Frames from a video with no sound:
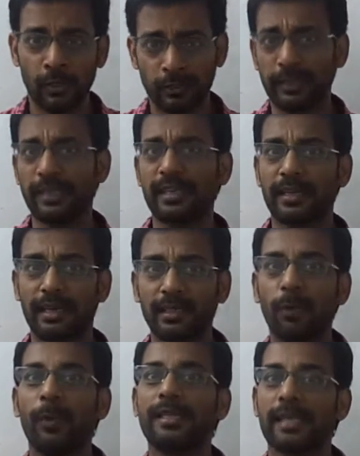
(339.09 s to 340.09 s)
So these are the
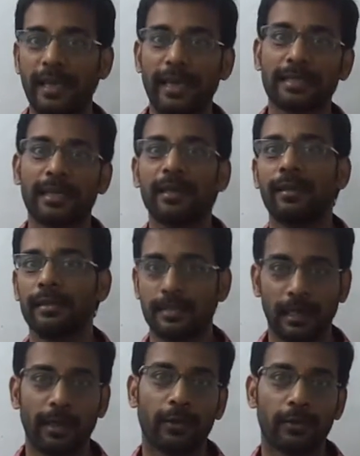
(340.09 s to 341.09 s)
other ways he extended the
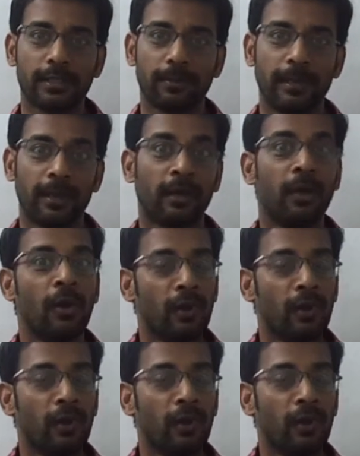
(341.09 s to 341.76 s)
selling concept there.